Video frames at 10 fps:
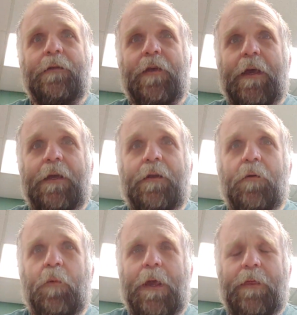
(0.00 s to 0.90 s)
Did
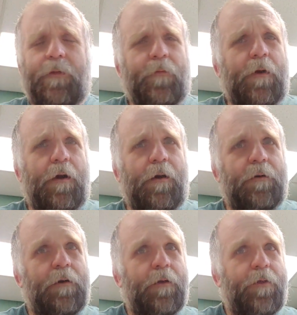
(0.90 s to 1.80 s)
we
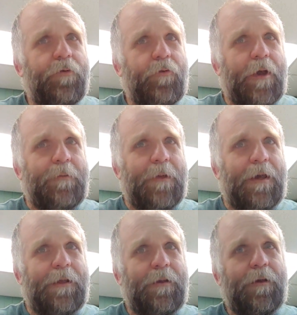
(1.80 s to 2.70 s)
throw Three
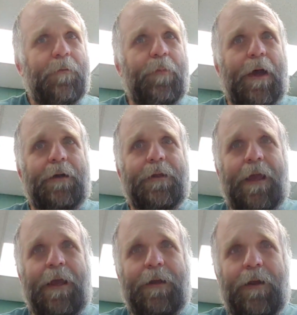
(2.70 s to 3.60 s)
men bound
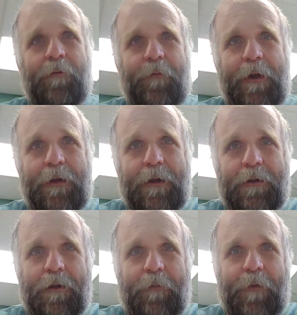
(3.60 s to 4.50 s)
hand and feet
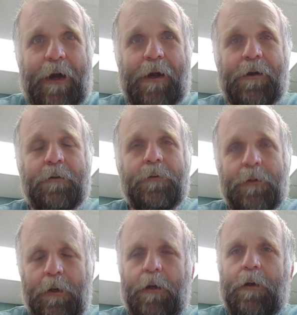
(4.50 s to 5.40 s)
into the fire?
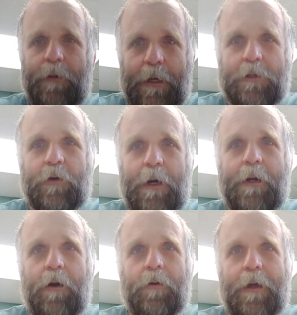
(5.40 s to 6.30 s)
That's
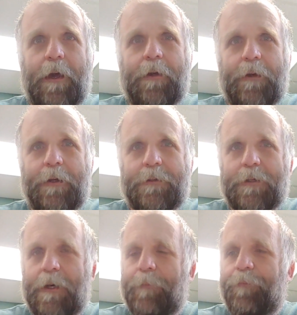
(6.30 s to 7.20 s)
right, O king, they
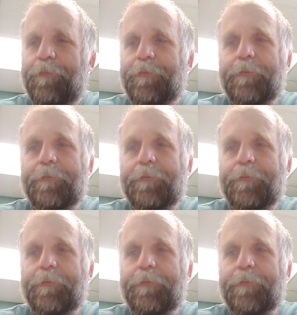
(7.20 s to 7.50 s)
said.